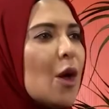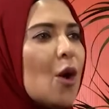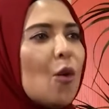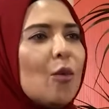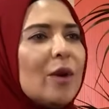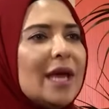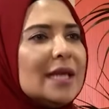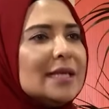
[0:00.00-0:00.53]

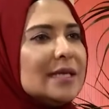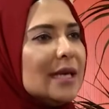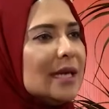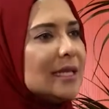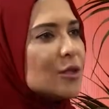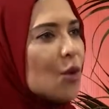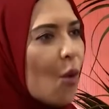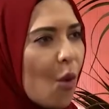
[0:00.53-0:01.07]
We,
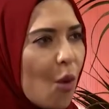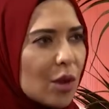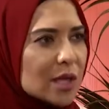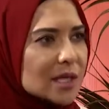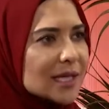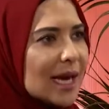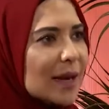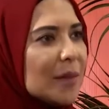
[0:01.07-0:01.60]
it's all the
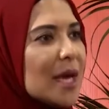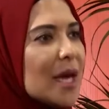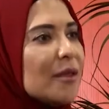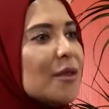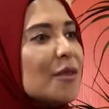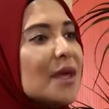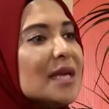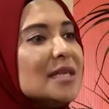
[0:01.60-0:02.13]
time. The
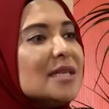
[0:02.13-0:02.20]
thing is,